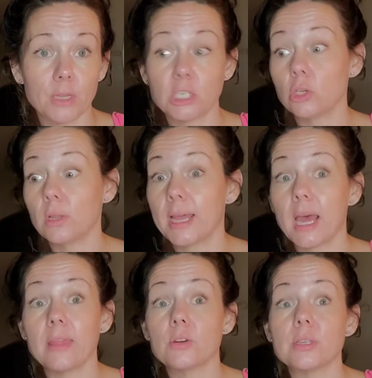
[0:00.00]
Don't let
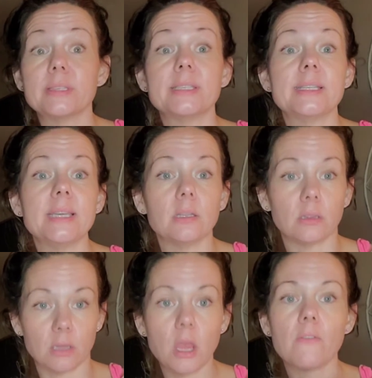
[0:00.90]
others
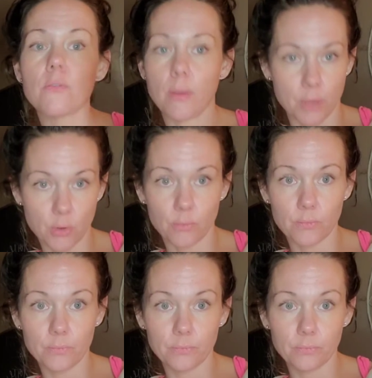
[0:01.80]
steal from you.
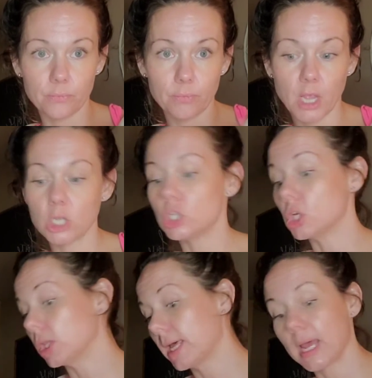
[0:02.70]

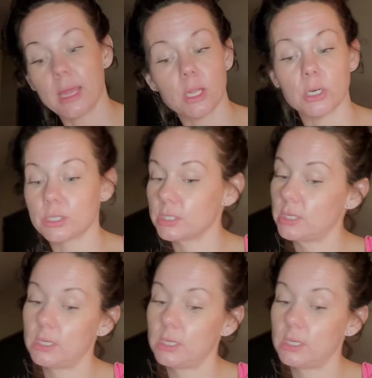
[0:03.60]
Don't let others